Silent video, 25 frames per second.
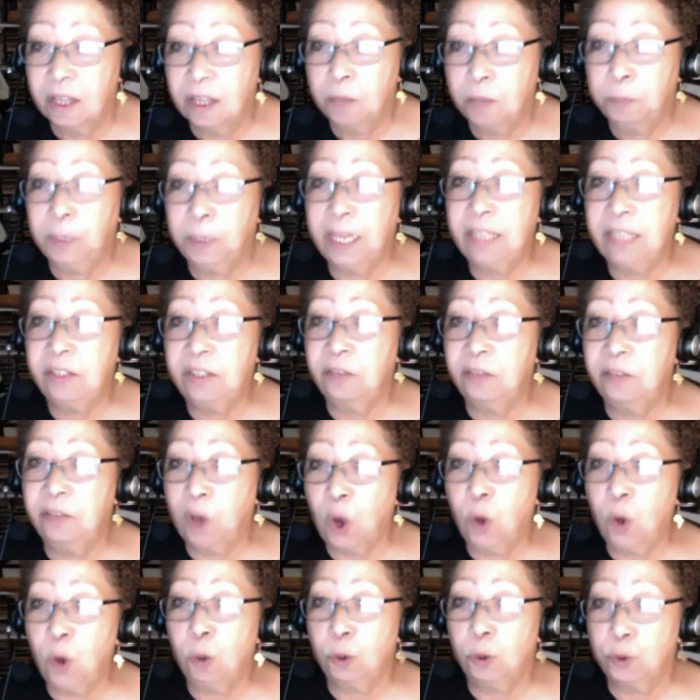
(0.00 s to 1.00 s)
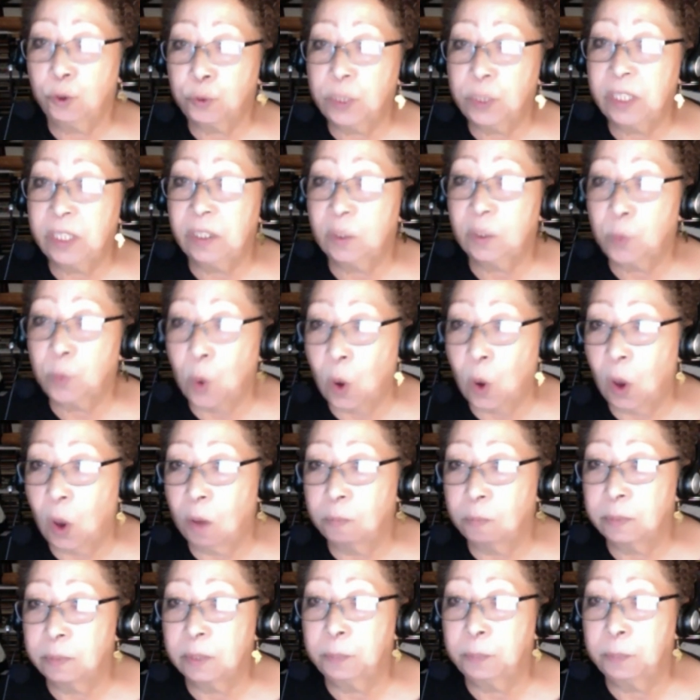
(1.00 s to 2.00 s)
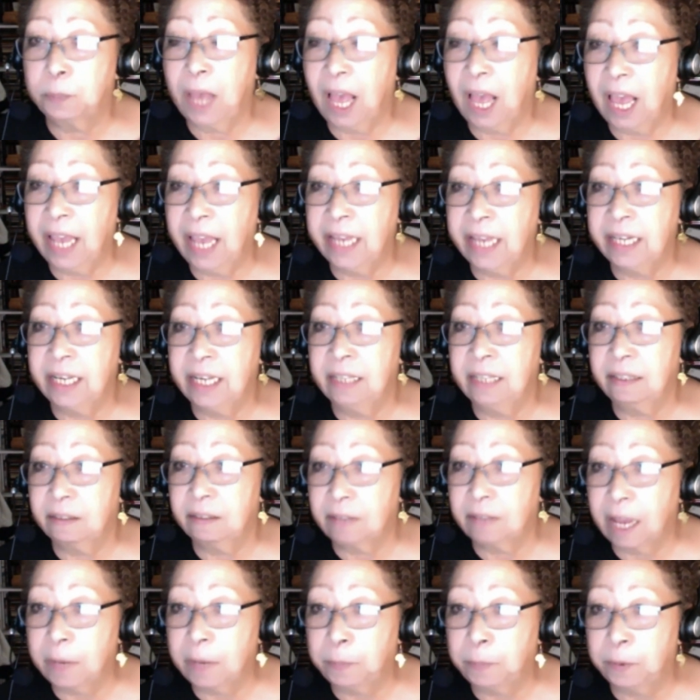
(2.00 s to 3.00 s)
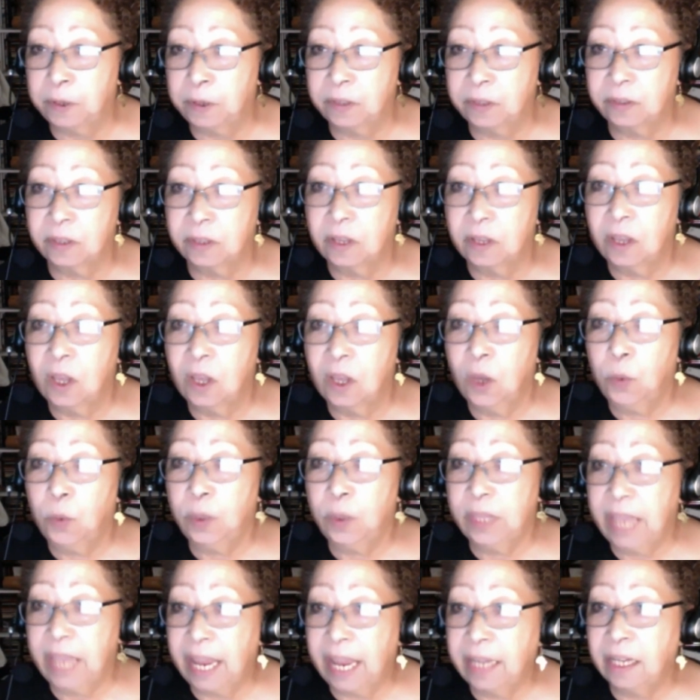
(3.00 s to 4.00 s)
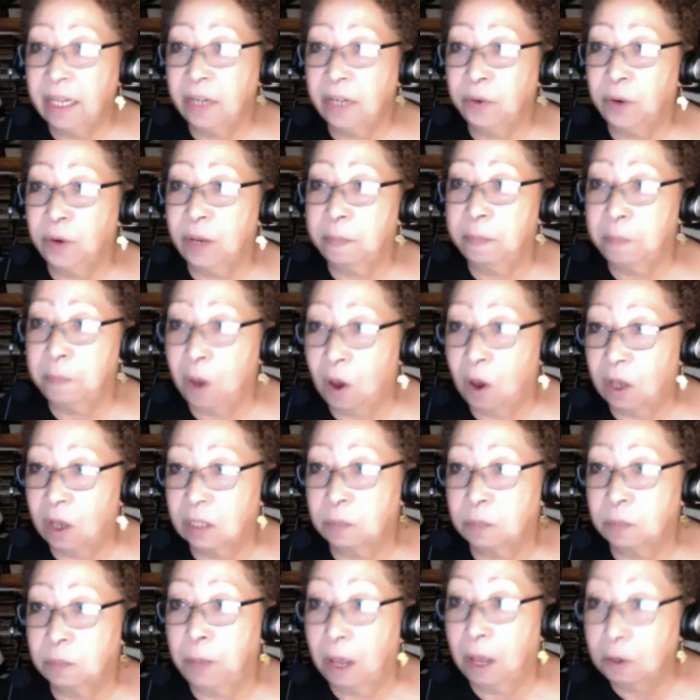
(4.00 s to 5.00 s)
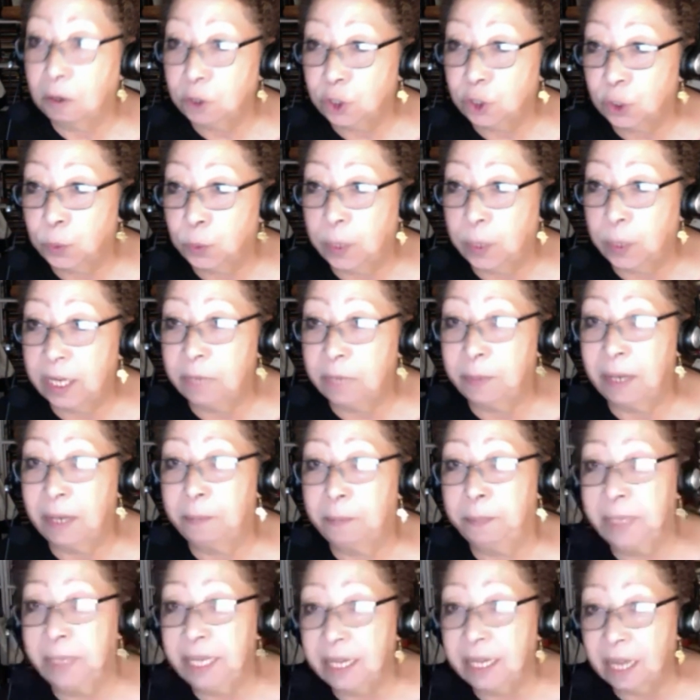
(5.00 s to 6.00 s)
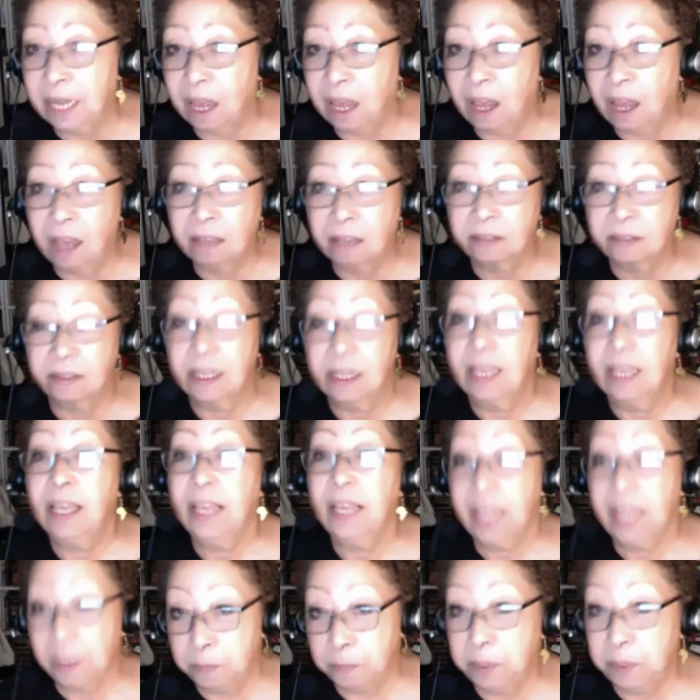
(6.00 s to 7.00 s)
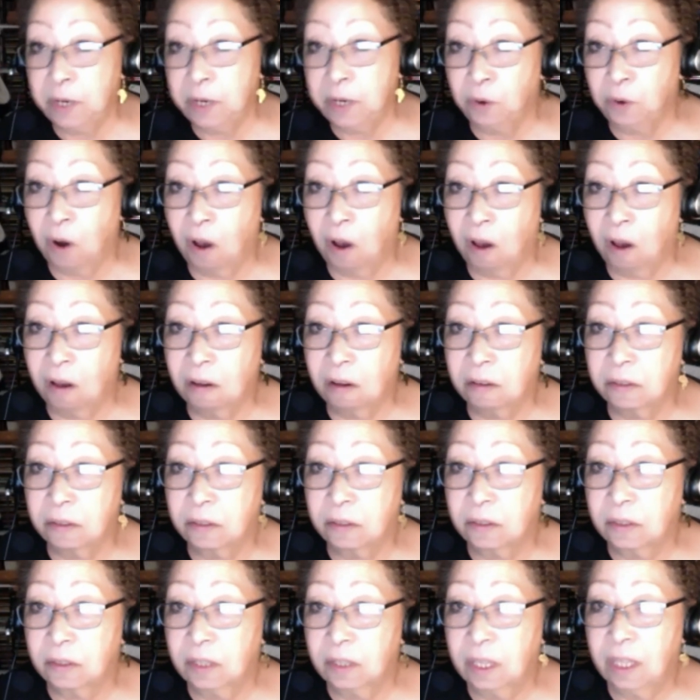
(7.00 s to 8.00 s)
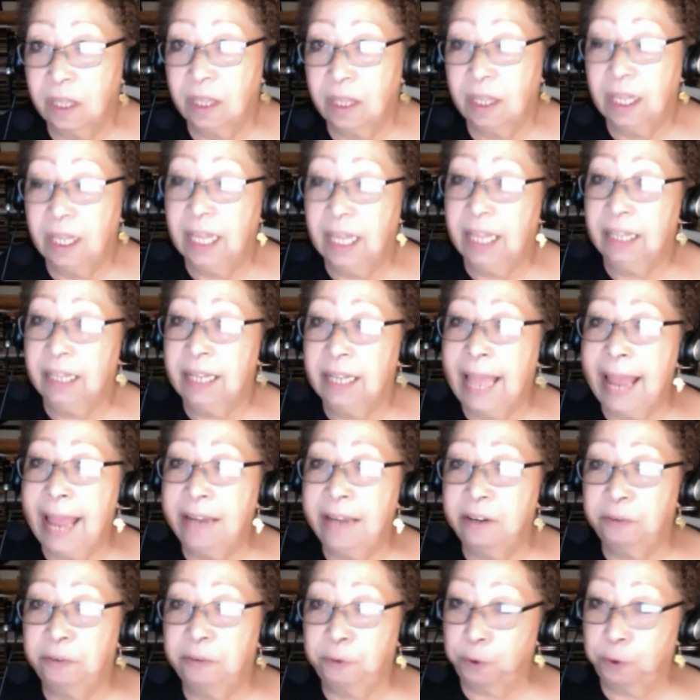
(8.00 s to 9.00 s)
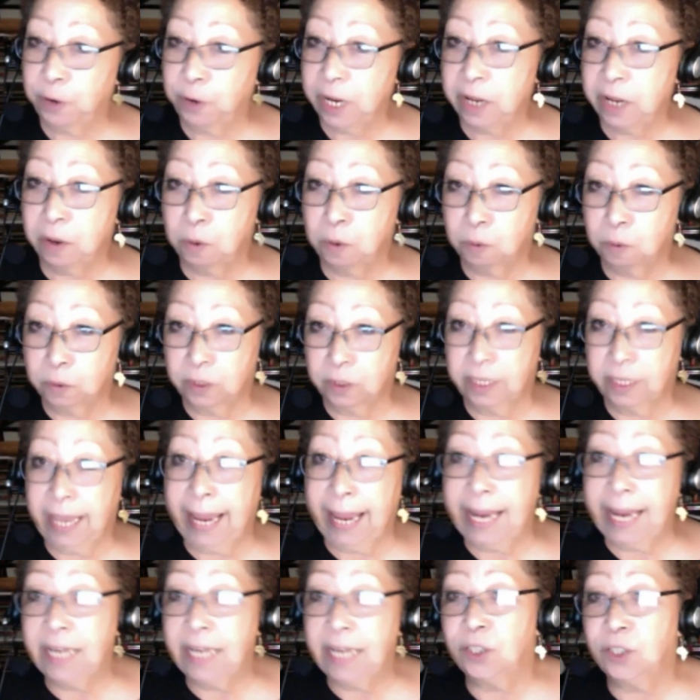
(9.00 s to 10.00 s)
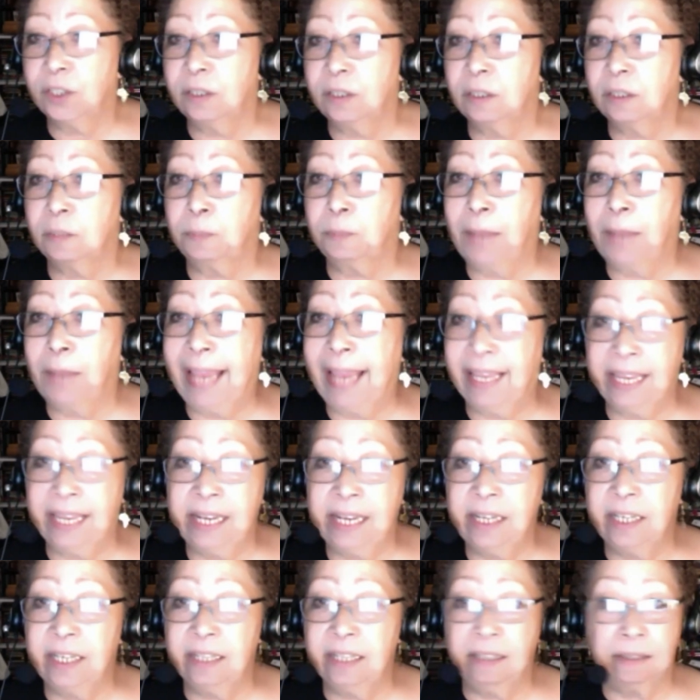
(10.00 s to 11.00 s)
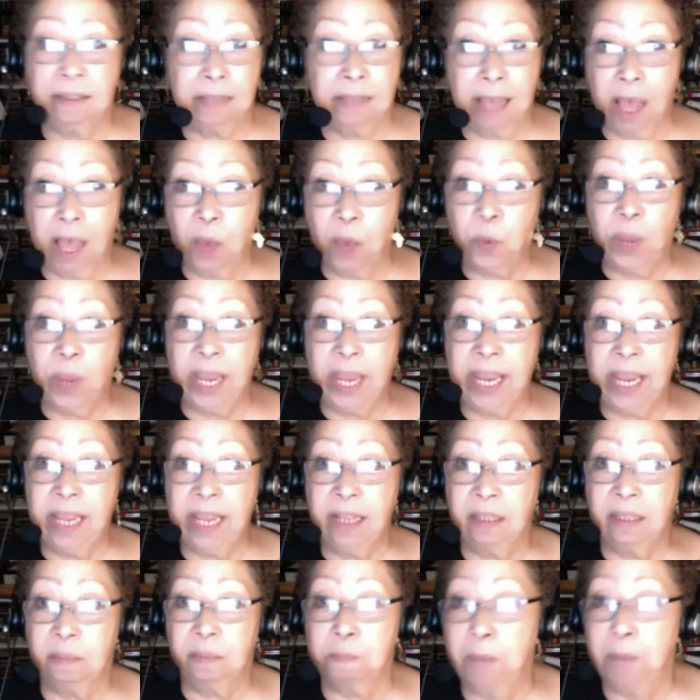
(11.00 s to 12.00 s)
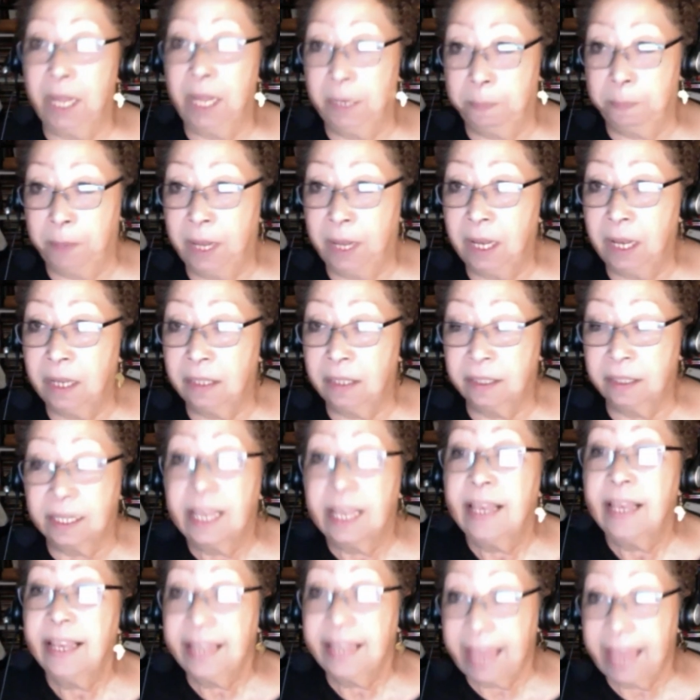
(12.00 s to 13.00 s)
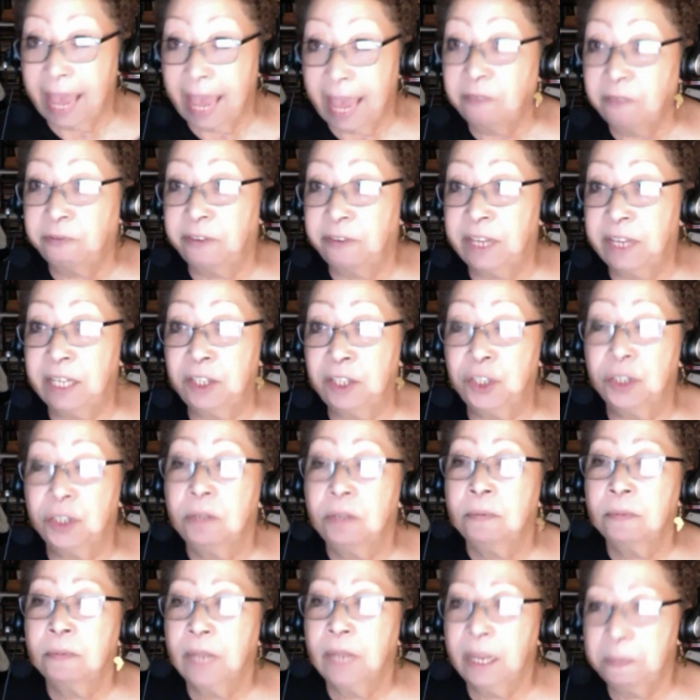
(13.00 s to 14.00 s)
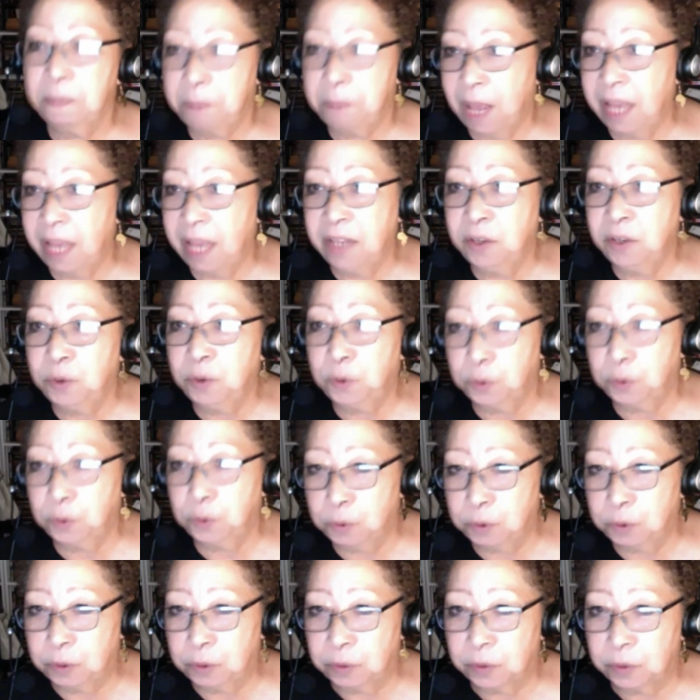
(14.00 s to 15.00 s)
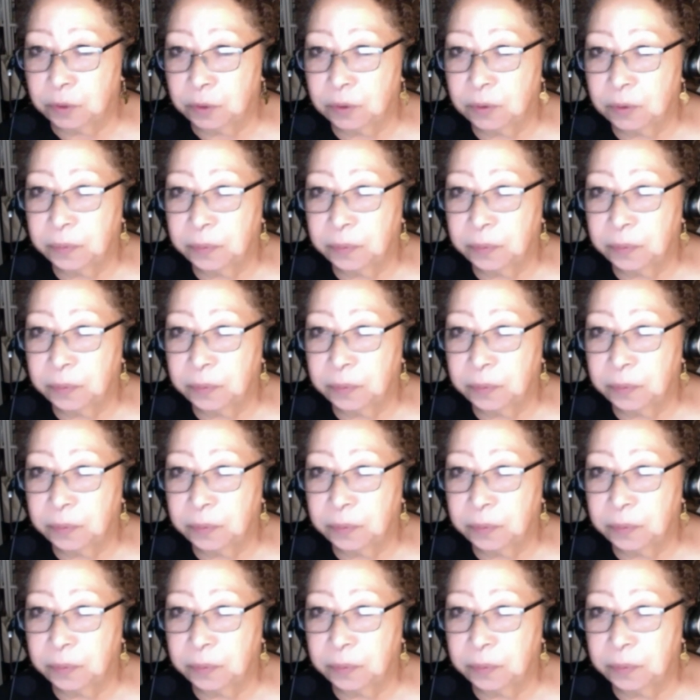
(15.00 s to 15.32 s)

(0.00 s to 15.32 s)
Place of oak tree swamps, pine and cypress, with hanging gray moss, punctuated by peacocks and pirogues. Land of Creoles, Cajuns, Black Indians, Cowans, mud bugs, catfish, and bayou crooners.